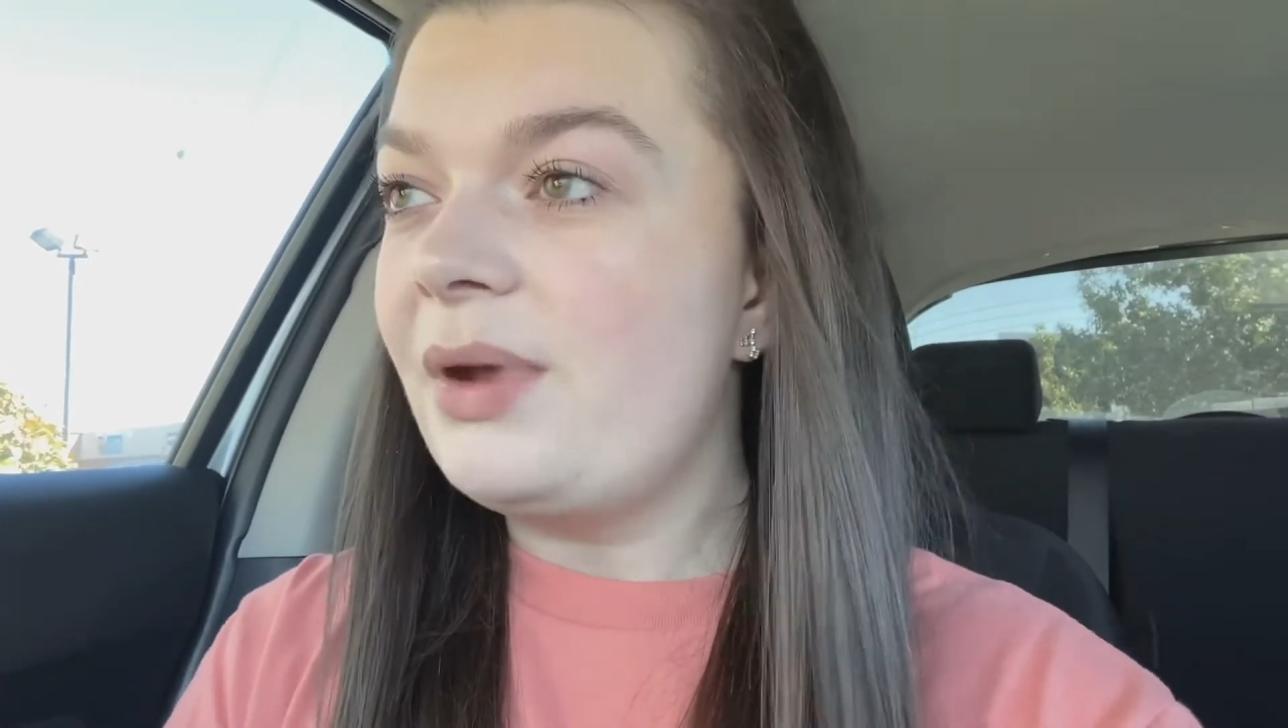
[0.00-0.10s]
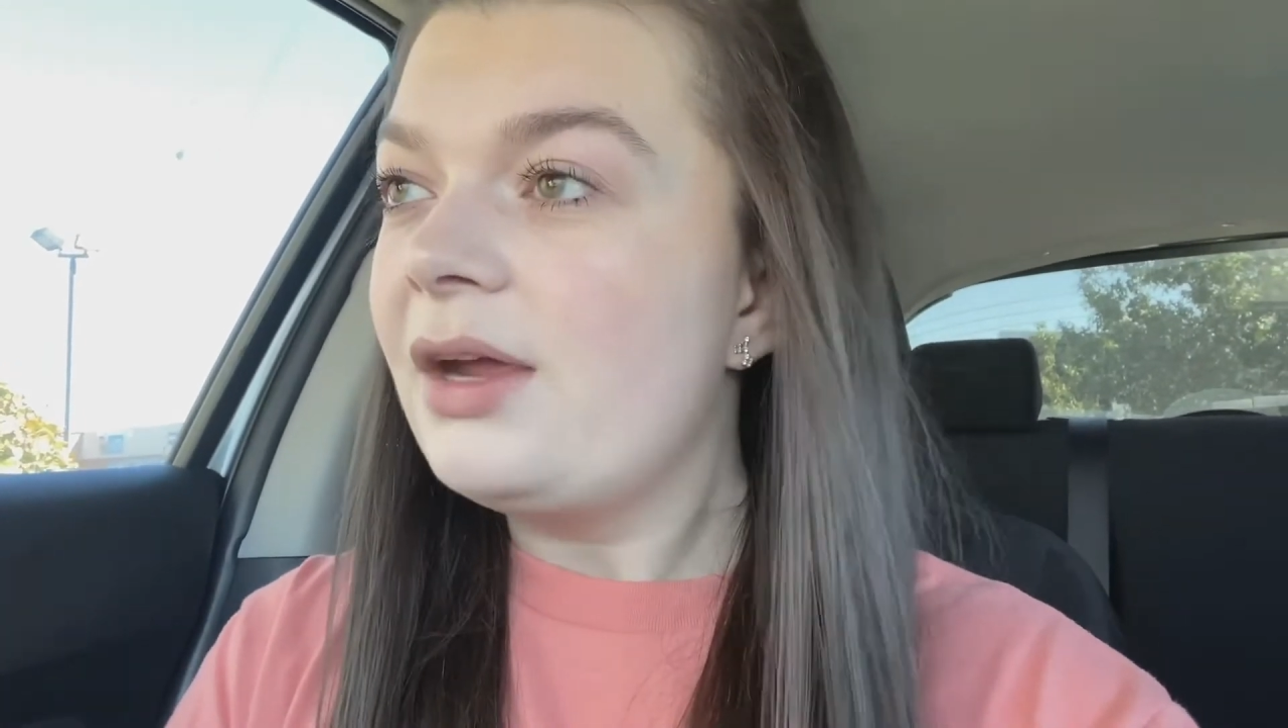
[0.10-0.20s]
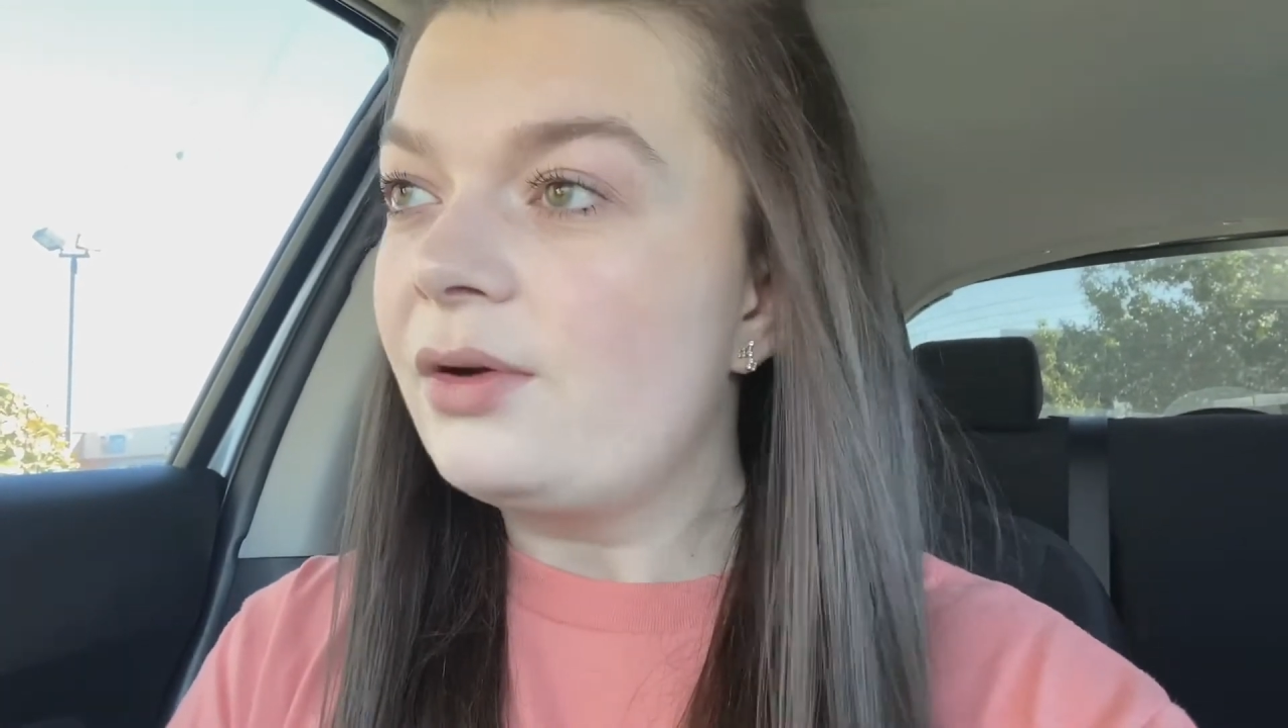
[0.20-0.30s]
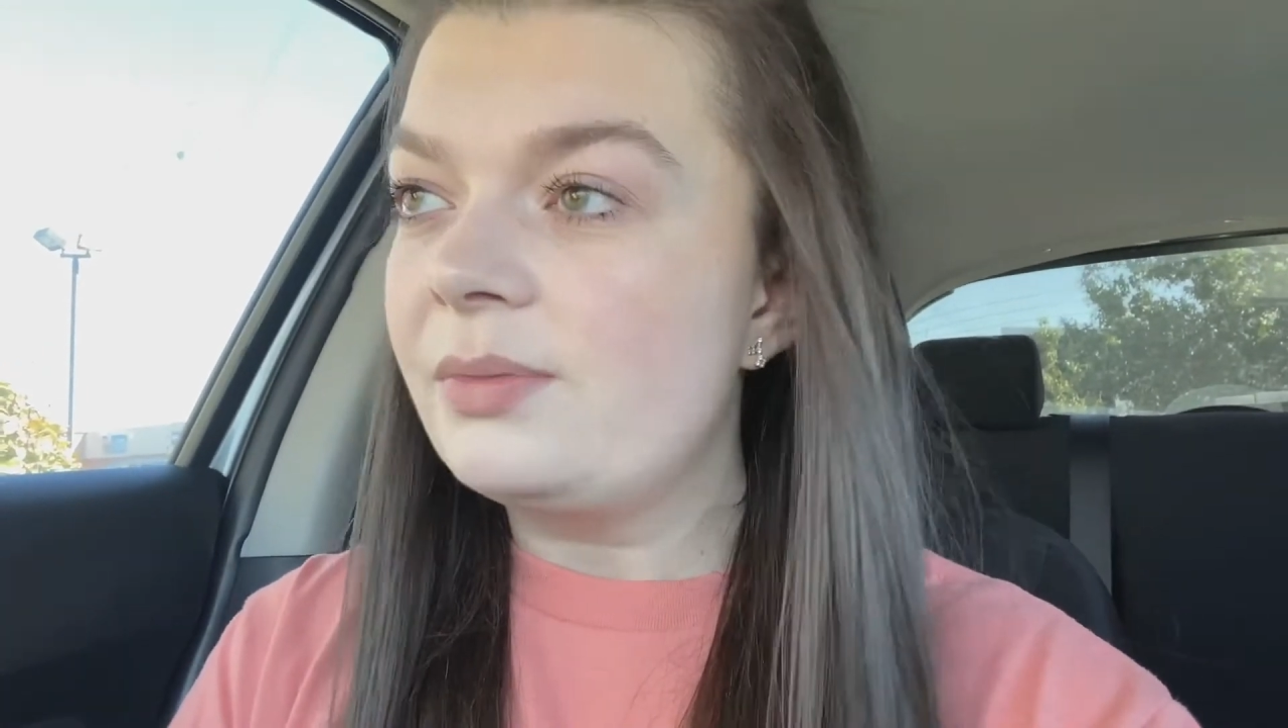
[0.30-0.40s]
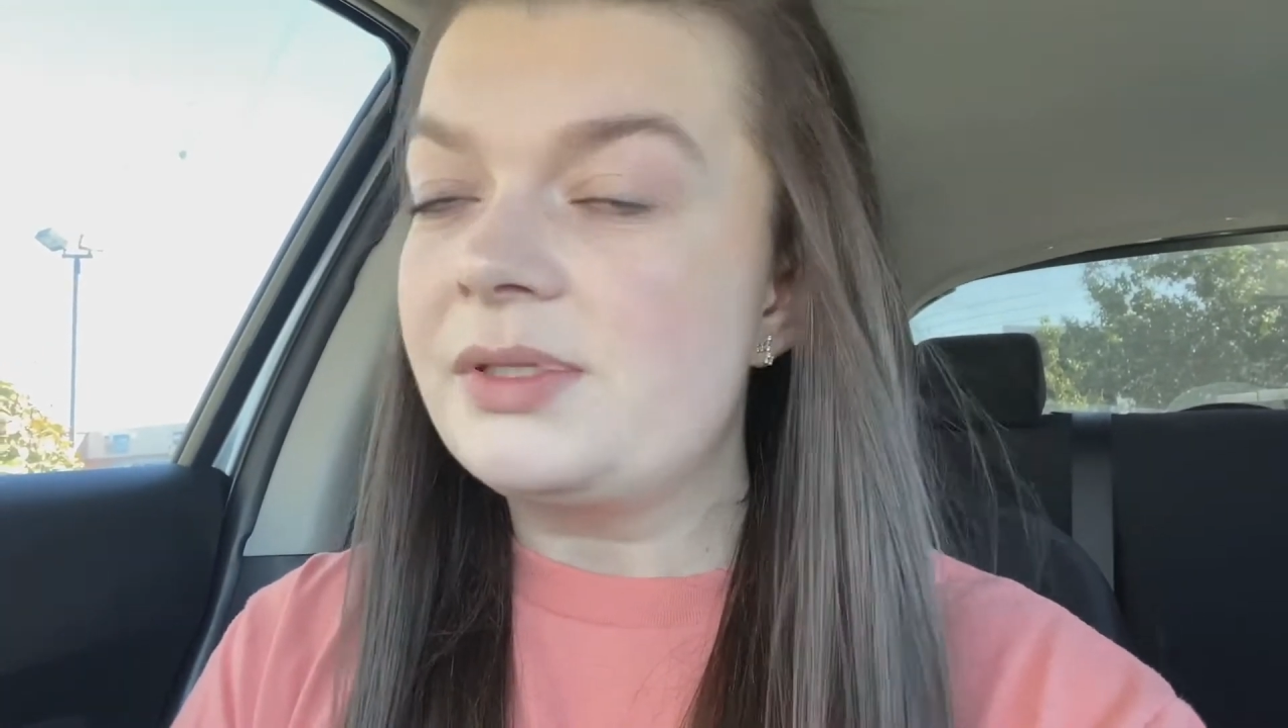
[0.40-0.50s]

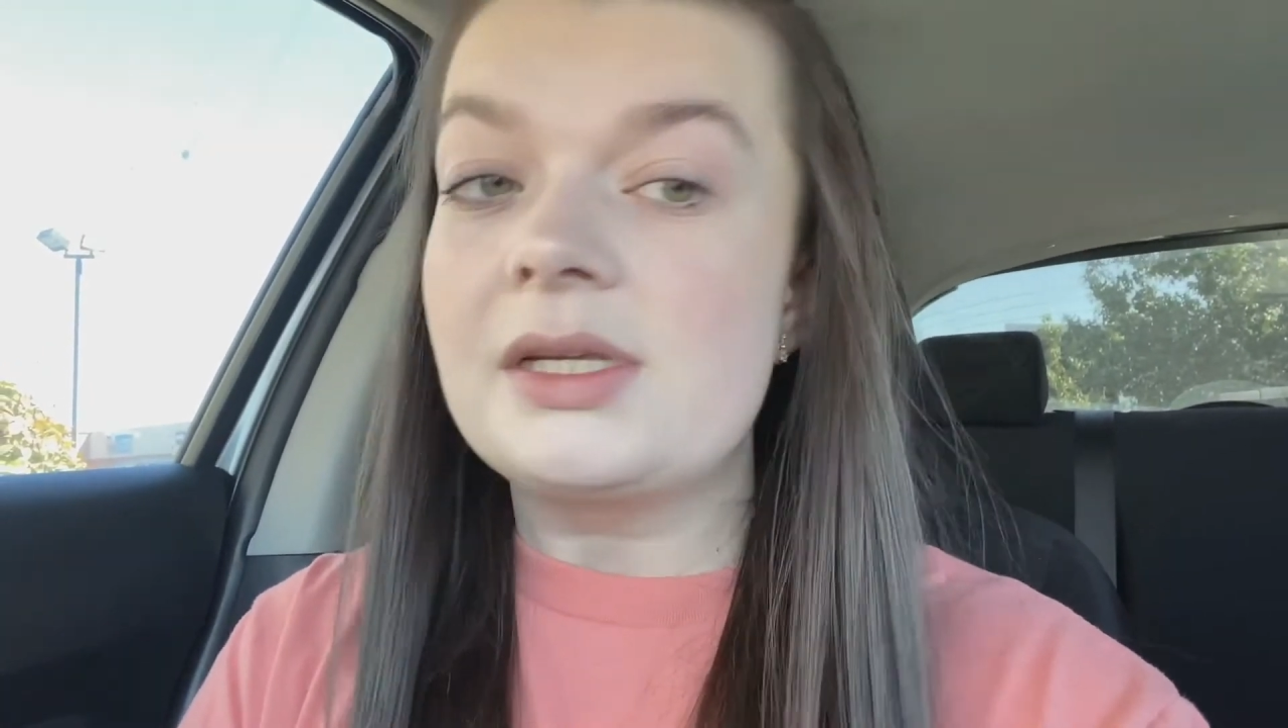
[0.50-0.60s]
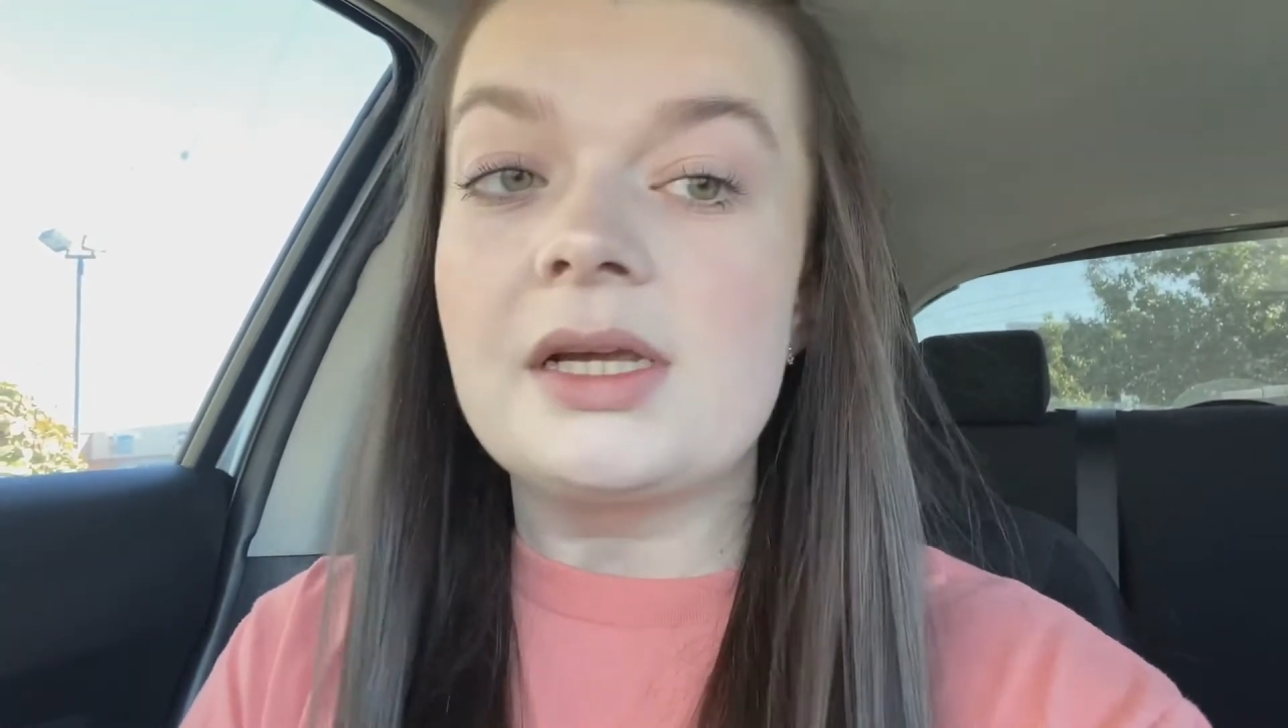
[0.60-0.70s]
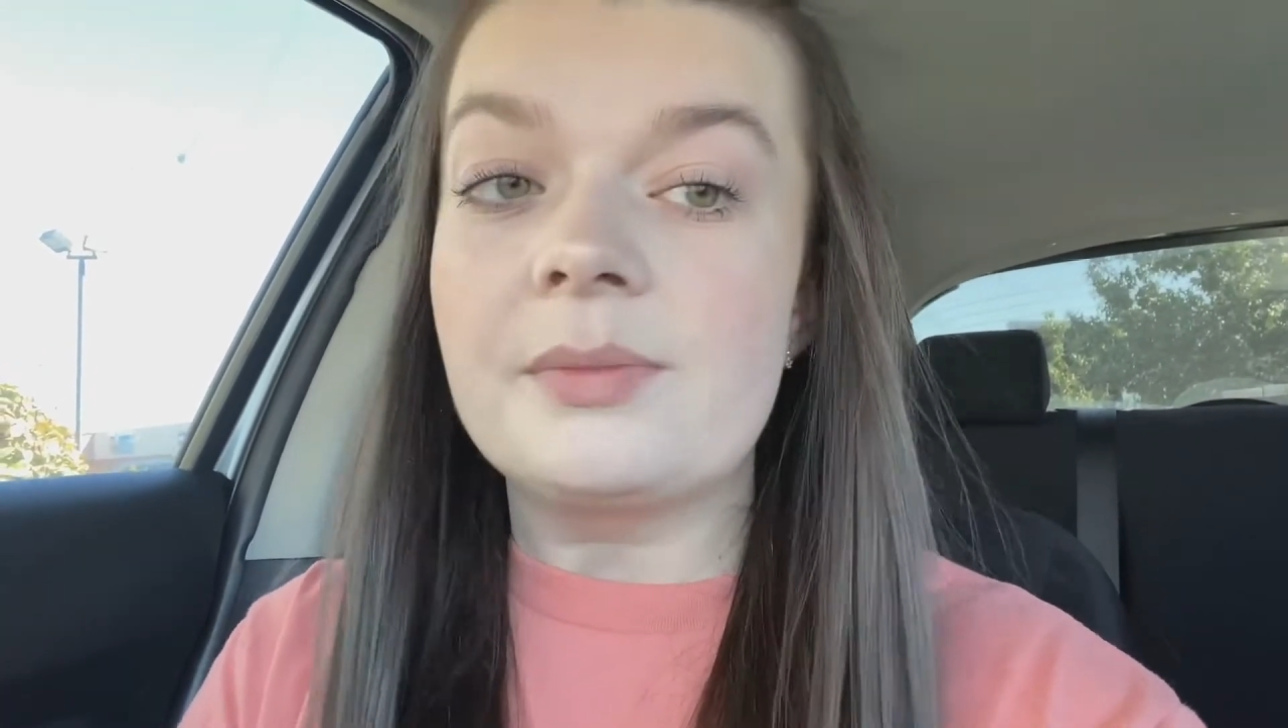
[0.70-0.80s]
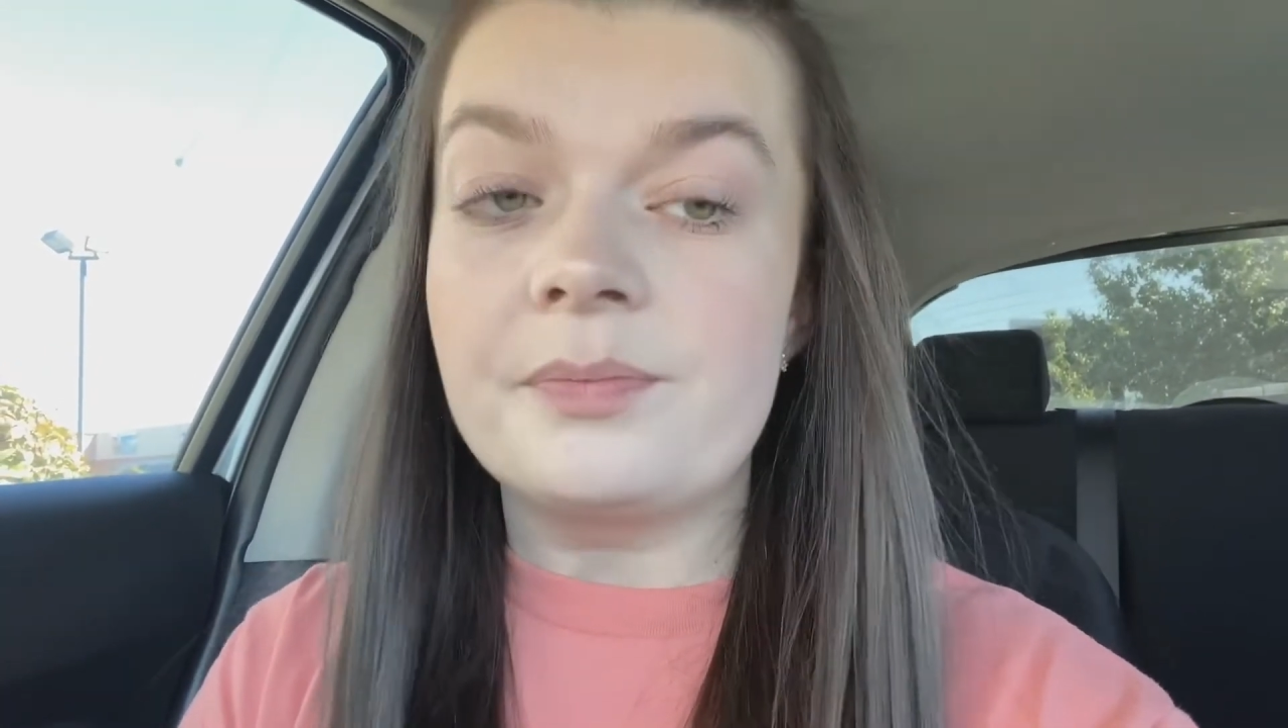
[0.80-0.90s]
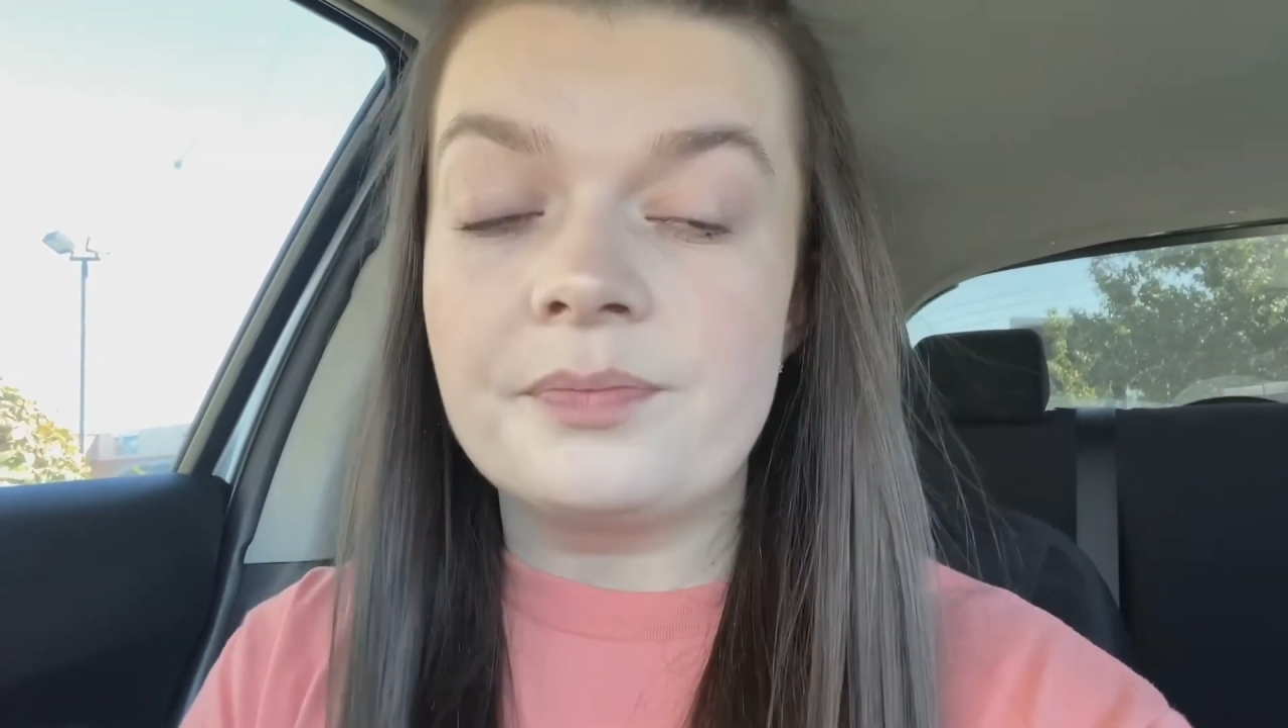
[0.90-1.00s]
bankruptcy,